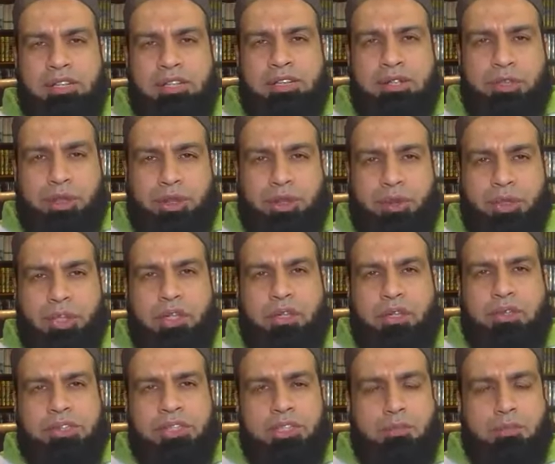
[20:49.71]
The
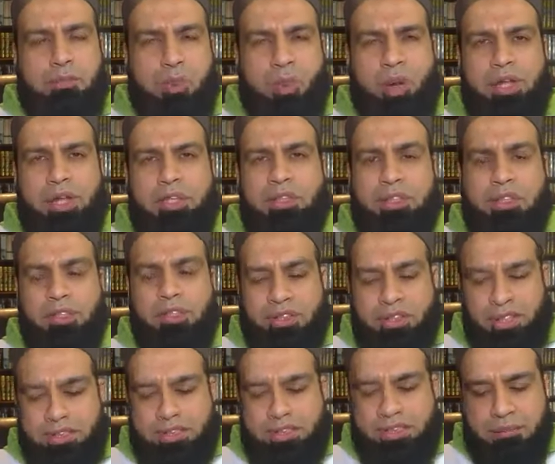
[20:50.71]
triggers, the point, the
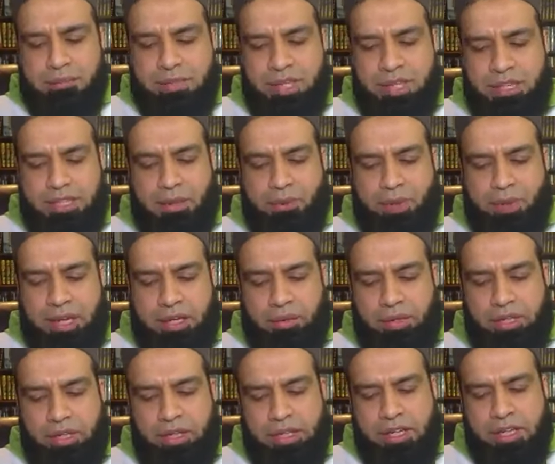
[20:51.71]
things that make you
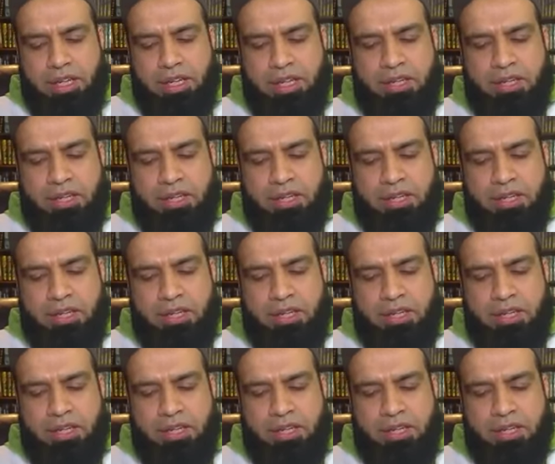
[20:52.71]
angry.